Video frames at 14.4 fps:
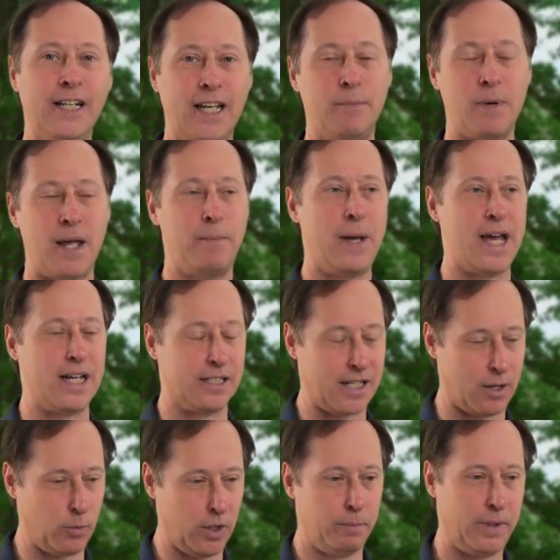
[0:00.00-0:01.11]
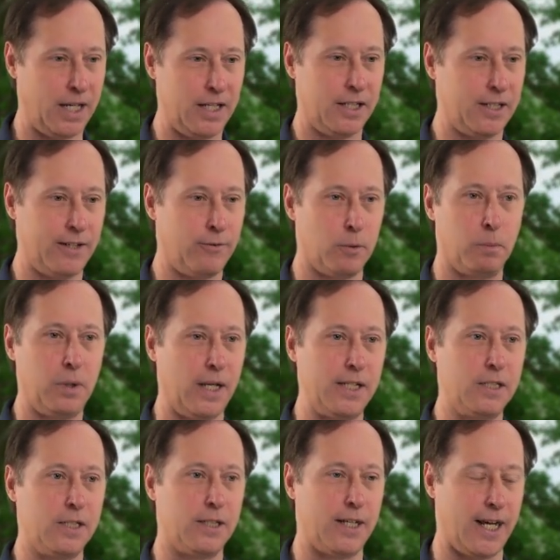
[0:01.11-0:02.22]
in my past. I would have been in a different place
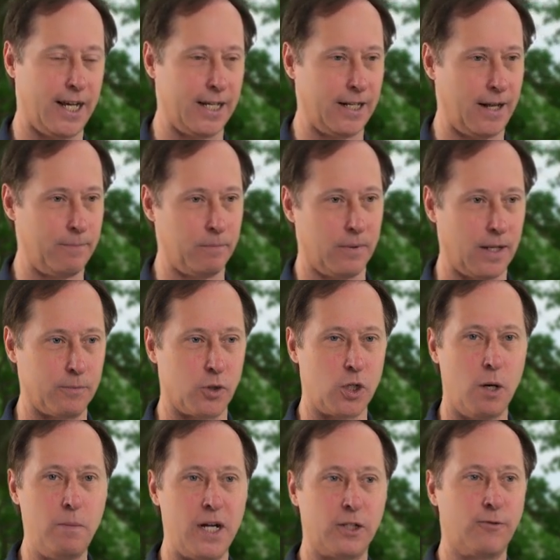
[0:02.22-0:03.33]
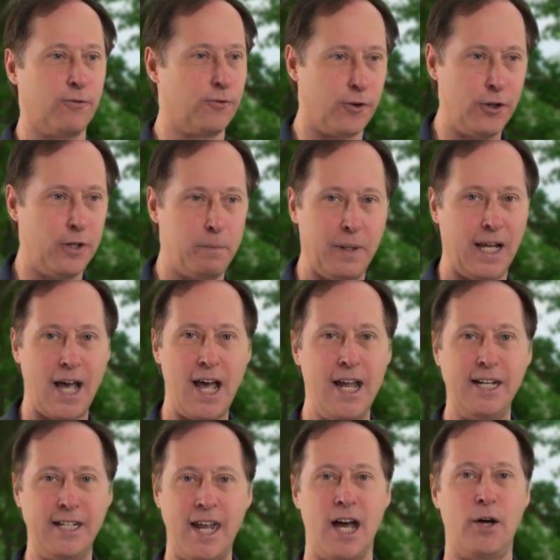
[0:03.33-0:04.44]
today, and I'm so much further
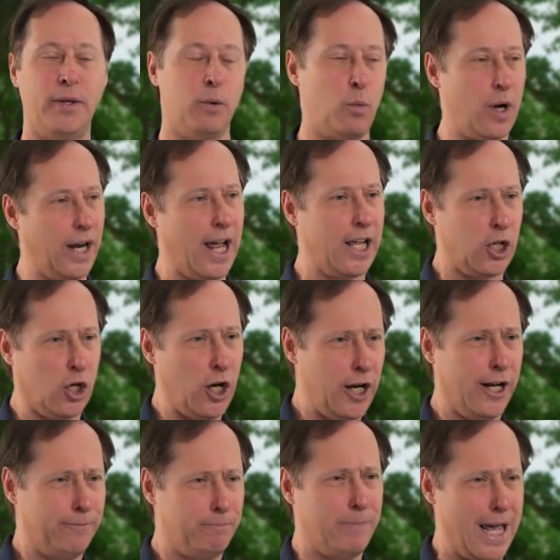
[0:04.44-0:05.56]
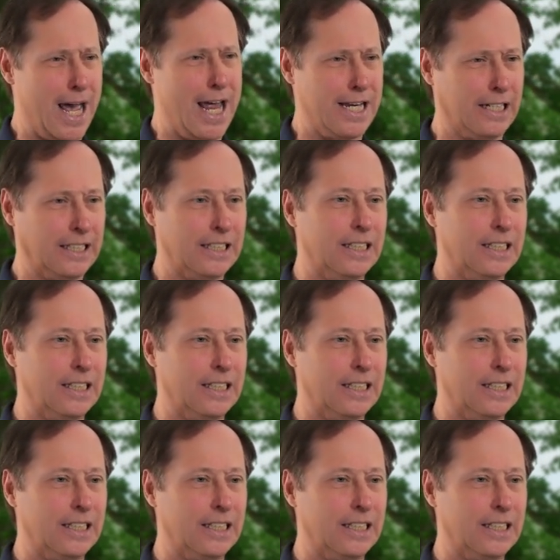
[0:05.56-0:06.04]
behind now than what I could have been.